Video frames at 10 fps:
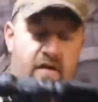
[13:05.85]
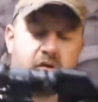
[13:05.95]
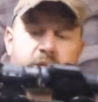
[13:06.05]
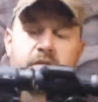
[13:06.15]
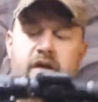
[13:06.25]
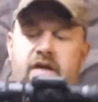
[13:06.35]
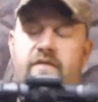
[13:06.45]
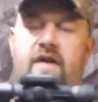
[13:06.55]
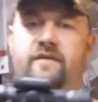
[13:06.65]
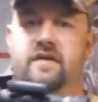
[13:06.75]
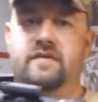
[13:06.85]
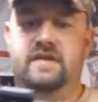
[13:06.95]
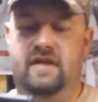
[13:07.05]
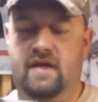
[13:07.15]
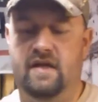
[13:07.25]
hopefully I never have to use
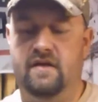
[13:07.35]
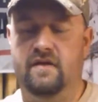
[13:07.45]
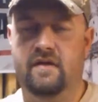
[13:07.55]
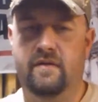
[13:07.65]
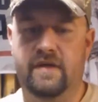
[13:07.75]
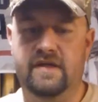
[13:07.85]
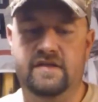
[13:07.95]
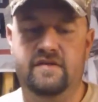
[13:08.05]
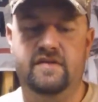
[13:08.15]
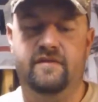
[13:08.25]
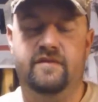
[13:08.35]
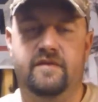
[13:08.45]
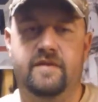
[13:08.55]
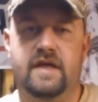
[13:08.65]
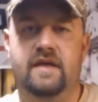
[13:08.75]
it in anger. We can just use it for
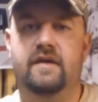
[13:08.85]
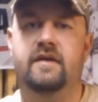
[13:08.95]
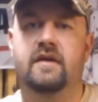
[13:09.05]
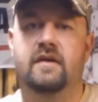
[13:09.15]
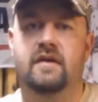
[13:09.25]
3-gun.